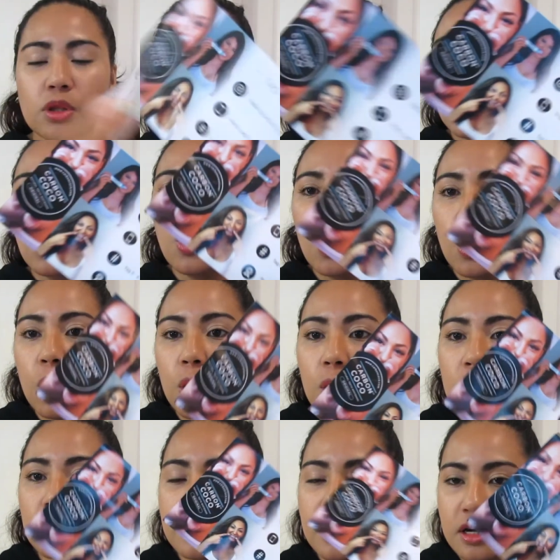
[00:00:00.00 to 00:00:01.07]
They're
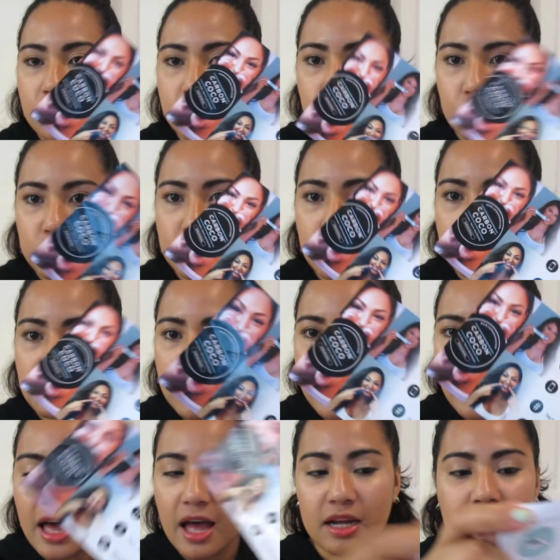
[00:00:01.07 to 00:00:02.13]
all their social
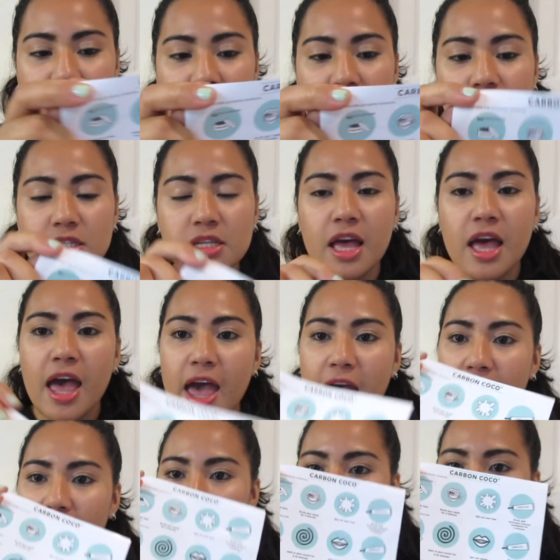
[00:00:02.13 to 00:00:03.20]
media handles
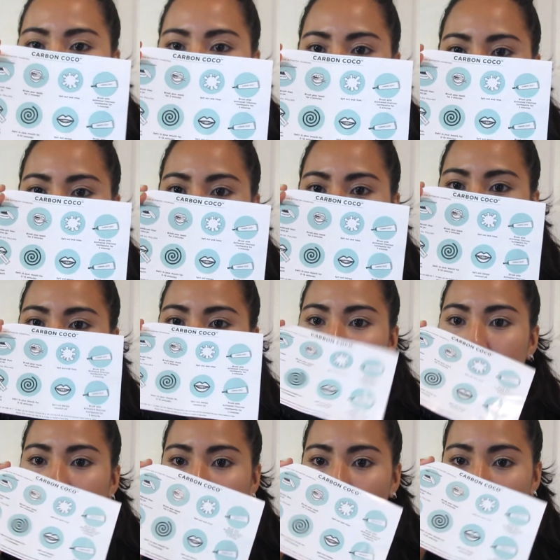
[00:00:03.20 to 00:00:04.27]
and how to use
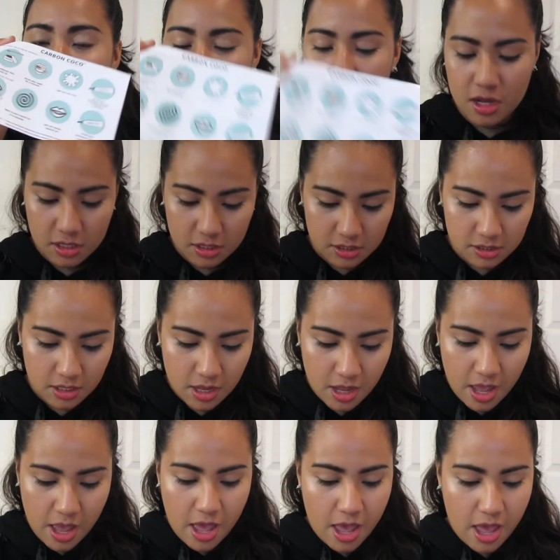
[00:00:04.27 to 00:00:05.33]
the products.
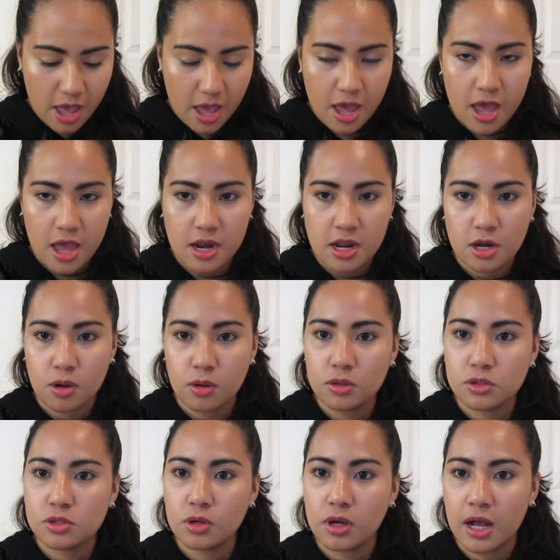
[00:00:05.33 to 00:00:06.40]
And it
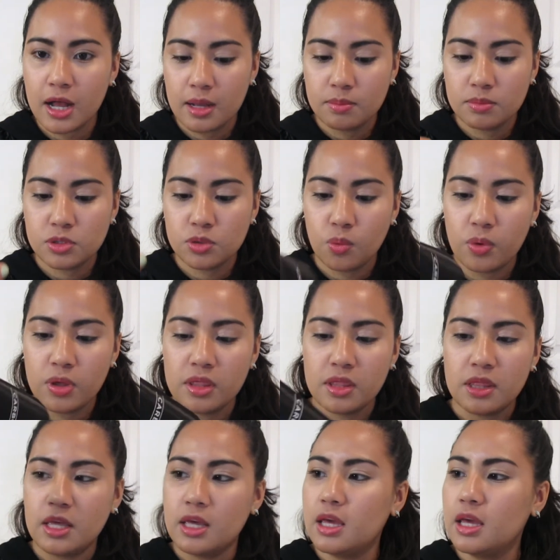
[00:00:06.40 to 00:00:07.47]
also comes with
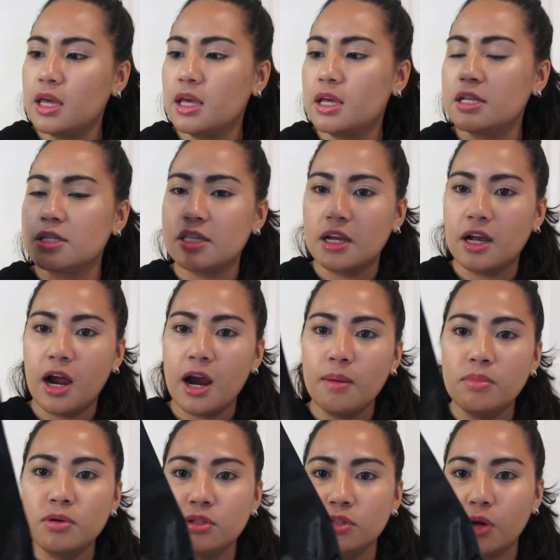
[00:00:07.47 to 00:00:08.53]
this
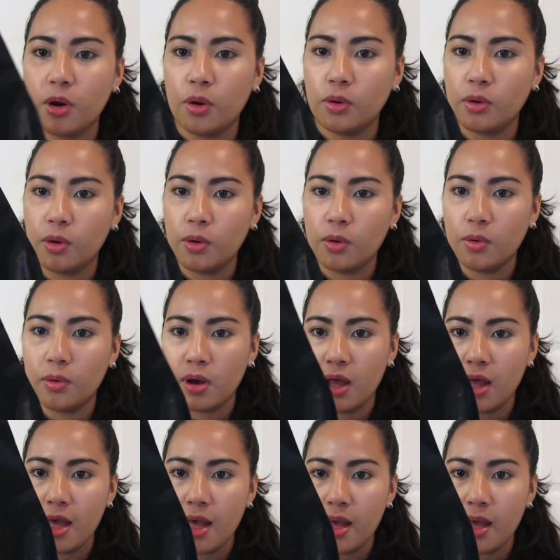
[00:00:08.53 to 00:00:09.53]
Carbon Coco